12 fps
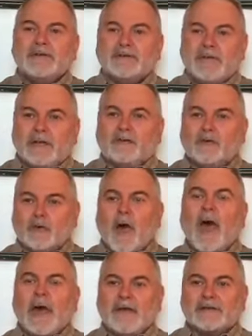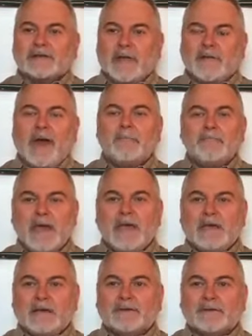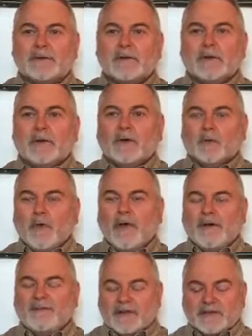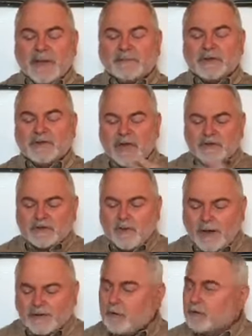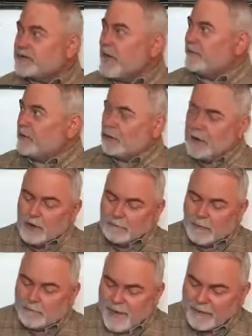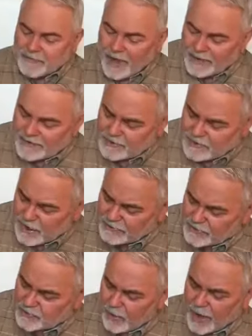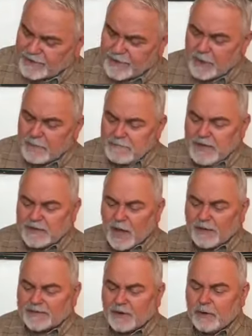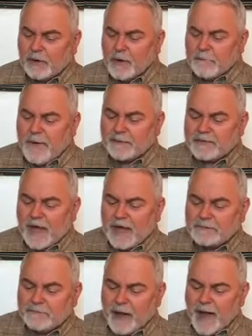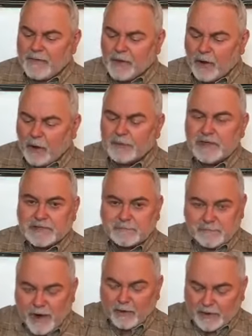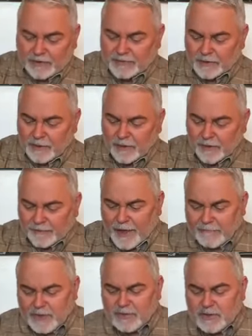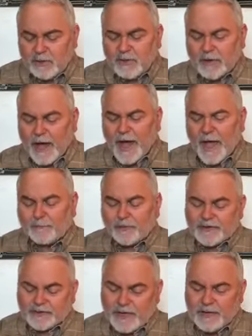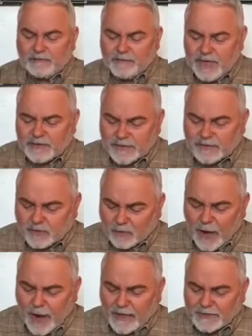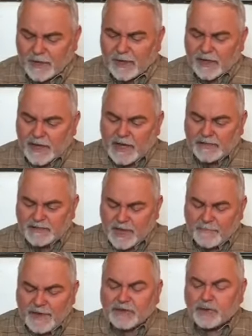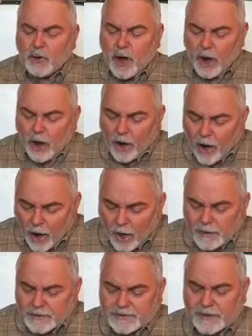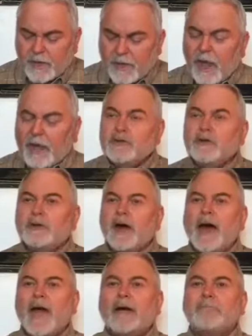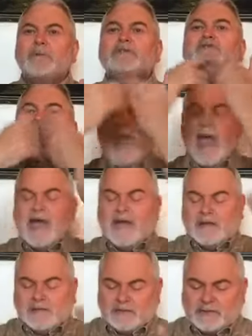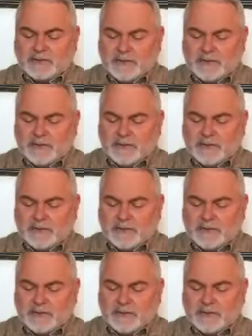in Christ, now that means we have accepted Jesus Christ as our Savior. But baptized in Jesus Christ means also baptized by the Holy Spirit. That means you and I have received Jesus Christ. He's come into our hearts, and you and I have been changed